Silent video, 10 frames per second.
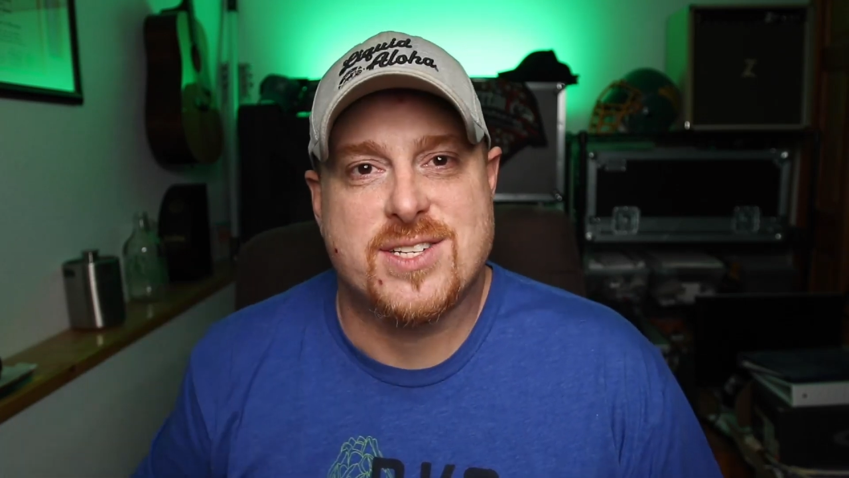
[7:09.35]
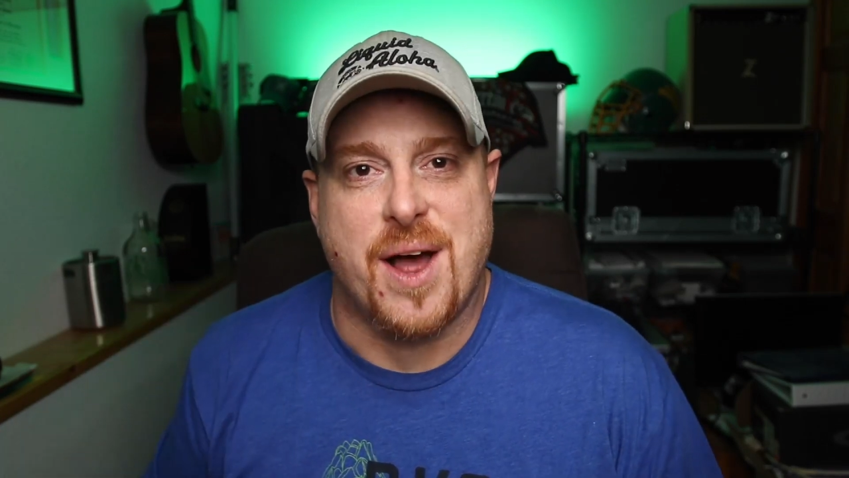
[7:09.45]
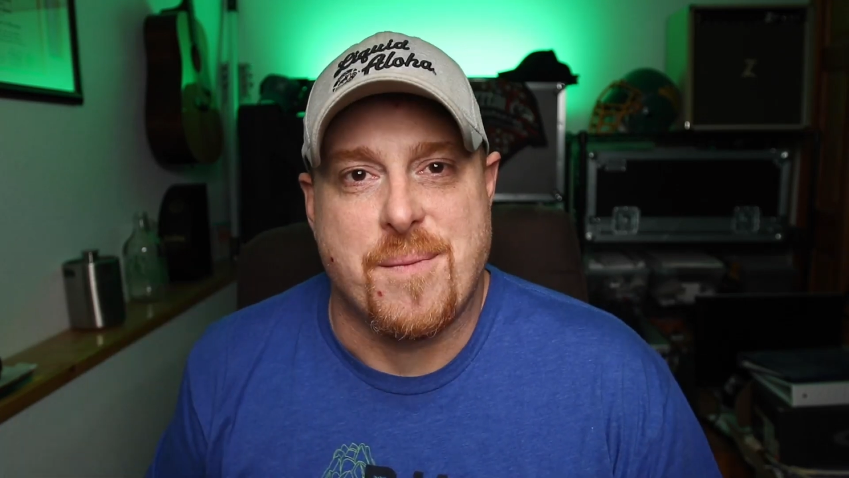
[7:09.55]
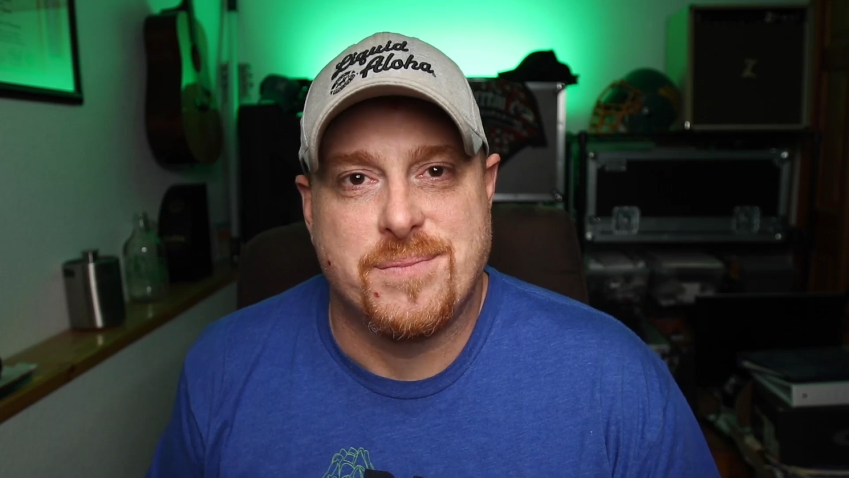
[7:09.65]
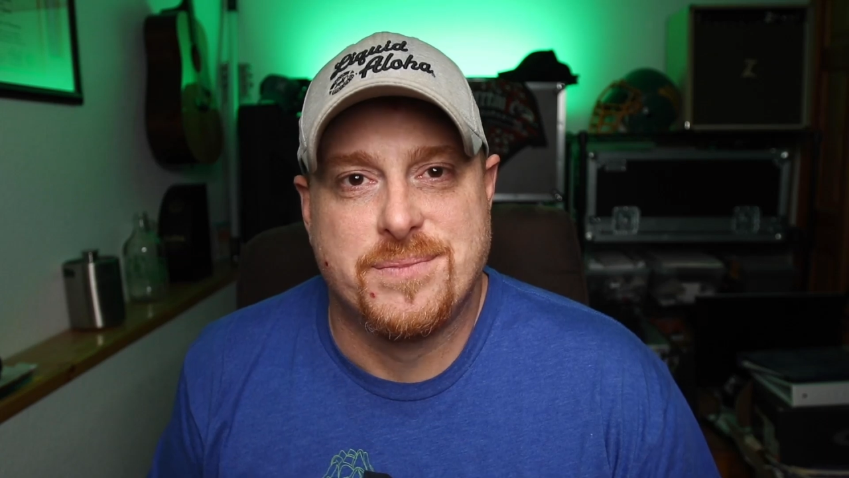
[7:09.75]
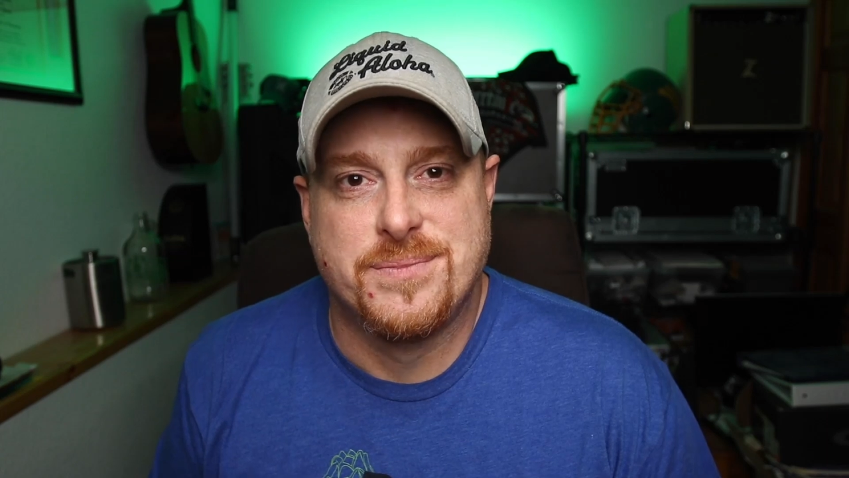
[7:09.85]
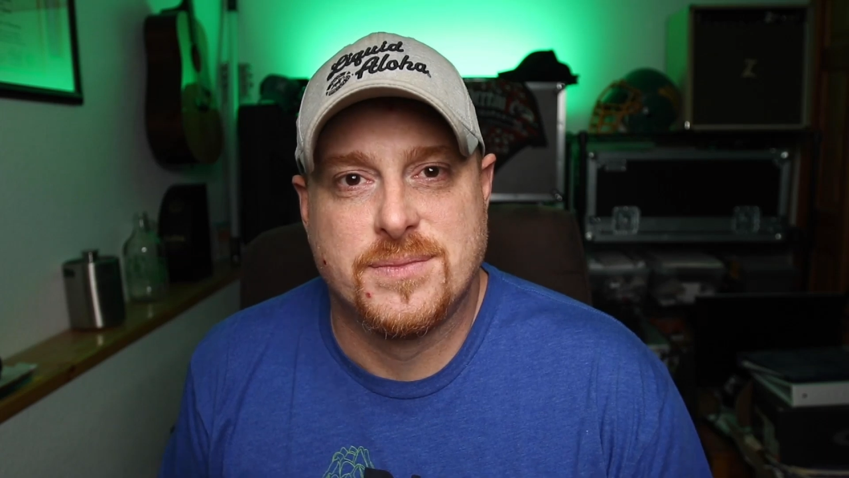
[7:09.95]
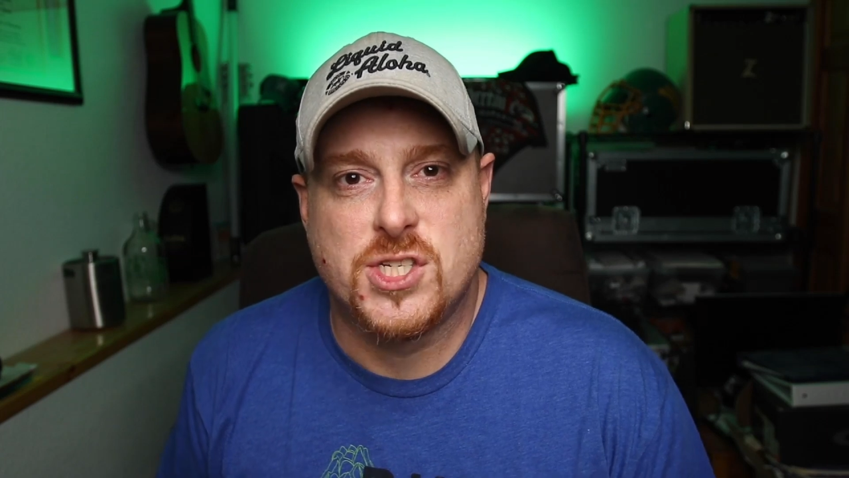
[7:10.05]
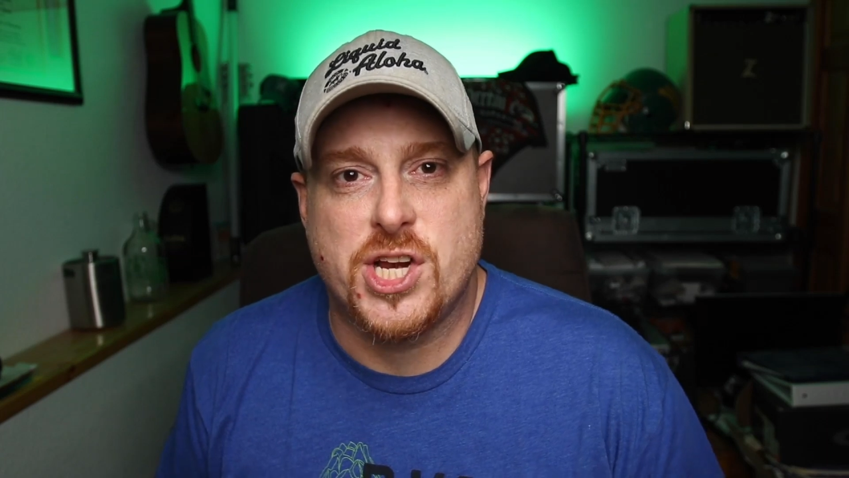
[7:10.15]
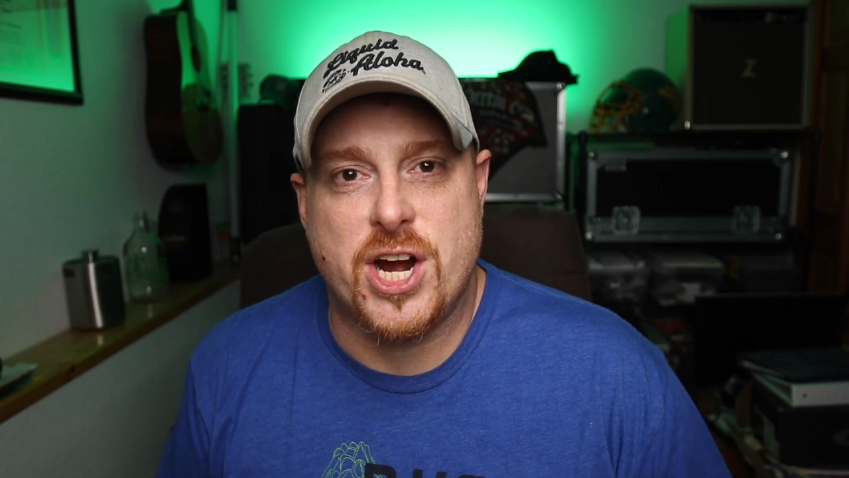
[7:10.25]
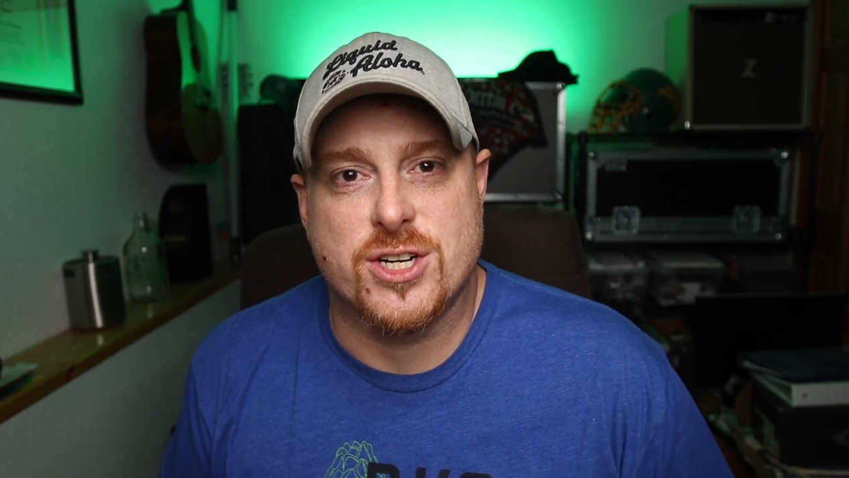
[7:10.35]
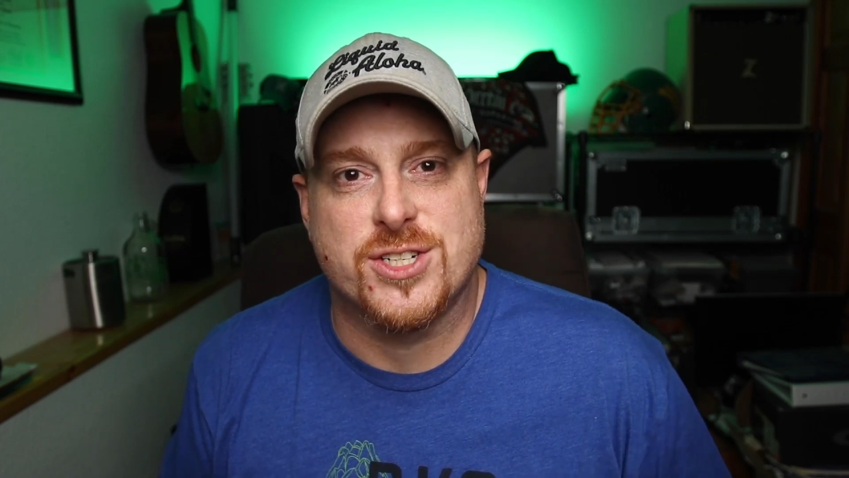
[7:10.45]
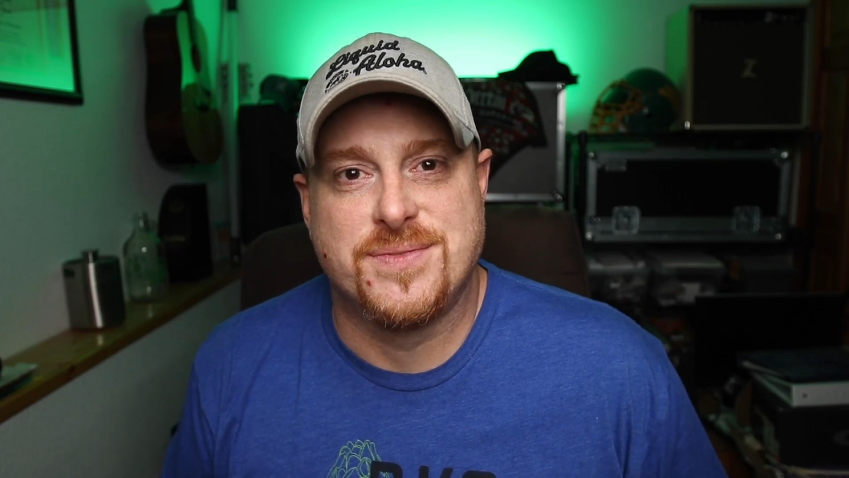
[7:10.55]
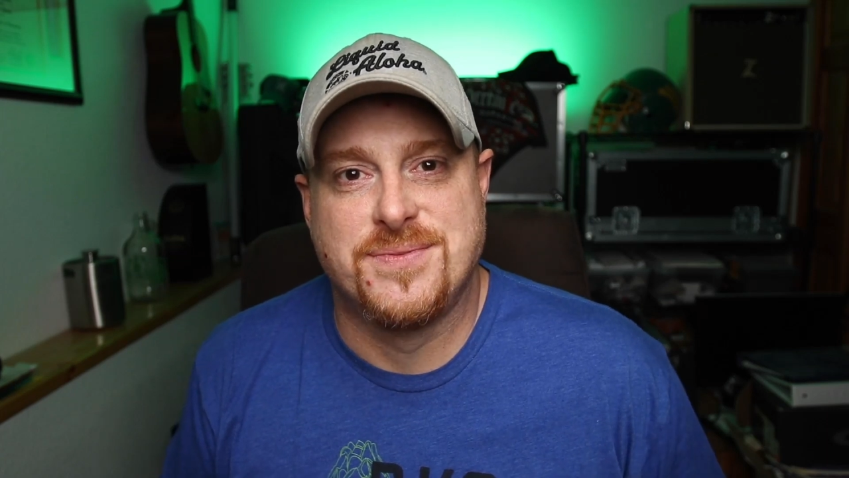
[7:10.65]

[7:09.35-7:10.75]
time. Cheers.